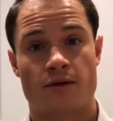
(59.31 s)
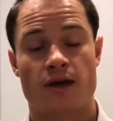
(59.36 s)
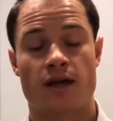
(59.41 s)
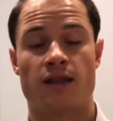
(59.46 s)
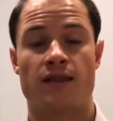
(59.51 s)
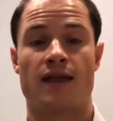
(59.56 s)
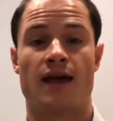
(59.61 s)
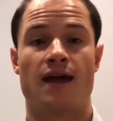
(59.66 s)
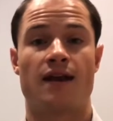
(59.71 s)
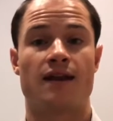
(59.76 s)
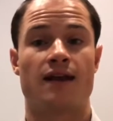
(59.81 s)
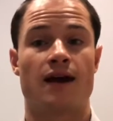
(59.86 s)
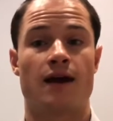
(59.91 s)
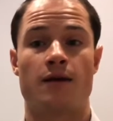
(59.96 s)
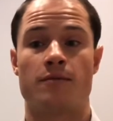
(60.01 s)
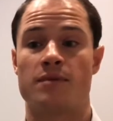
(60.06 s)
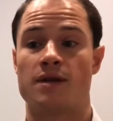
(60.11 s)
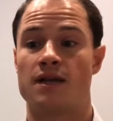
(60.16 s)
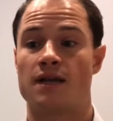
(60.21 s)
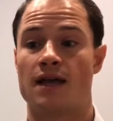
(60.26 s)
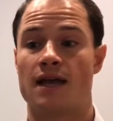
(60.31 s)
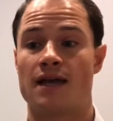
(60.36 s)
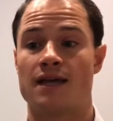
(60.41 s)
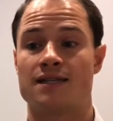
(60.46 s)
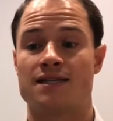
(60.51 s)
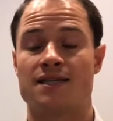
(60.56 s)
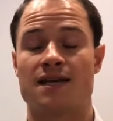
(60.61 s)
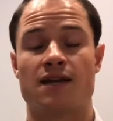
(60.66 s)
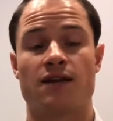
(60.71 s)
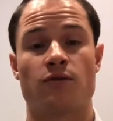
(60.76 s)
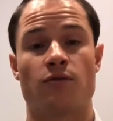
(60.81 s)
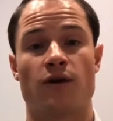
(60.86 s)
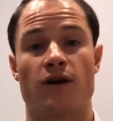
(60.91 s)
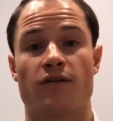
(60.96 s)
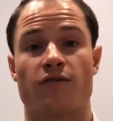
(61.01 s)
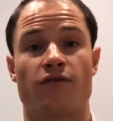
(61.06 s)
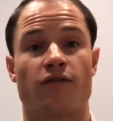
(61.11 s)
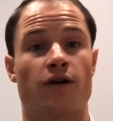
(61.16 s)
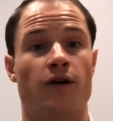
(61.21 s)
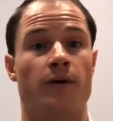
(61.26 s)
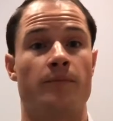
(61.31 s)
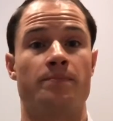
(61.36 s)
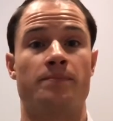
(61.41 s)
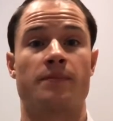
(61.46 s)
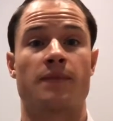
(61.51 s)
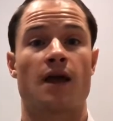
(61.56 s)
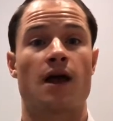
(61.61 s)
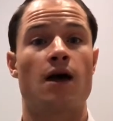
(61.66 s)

And then, it's anywhere from